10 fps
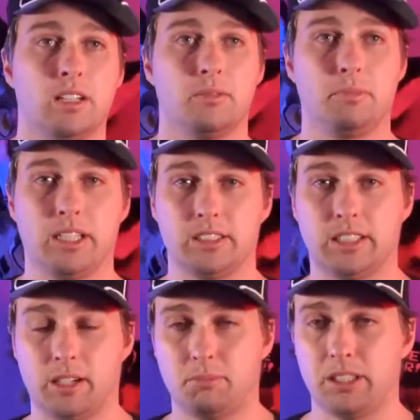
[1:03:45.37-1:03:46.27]
Because
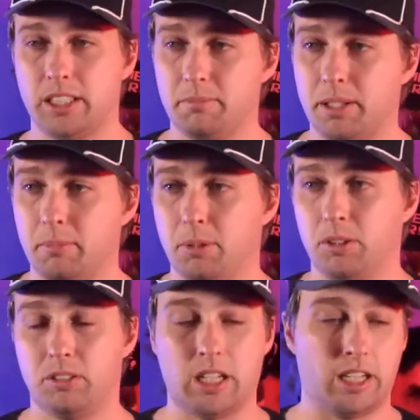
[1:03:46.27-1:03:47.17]
there are plenty of
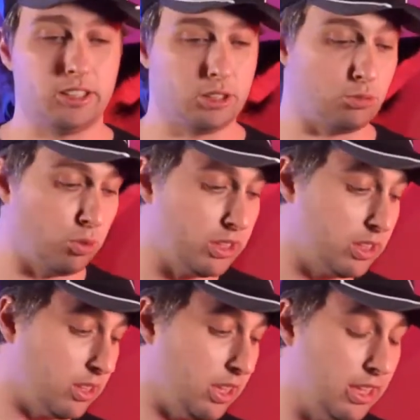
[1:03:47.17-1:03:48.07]
people just
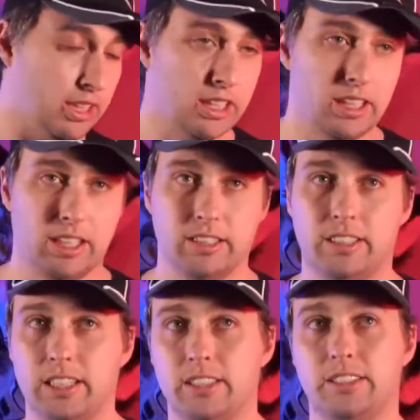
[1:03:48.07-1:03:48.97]
recently in
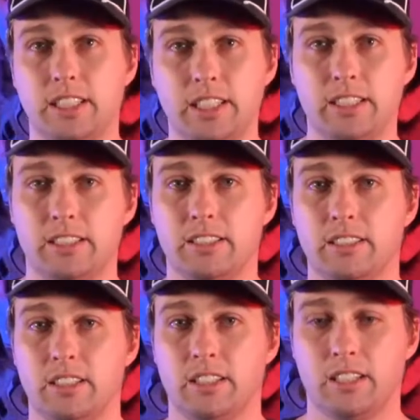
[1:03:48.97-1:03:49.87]
Tennessee,
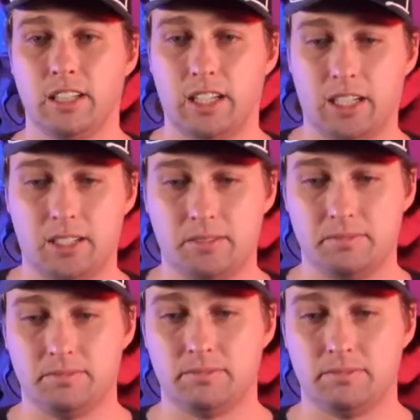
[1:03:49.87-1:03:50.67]
someone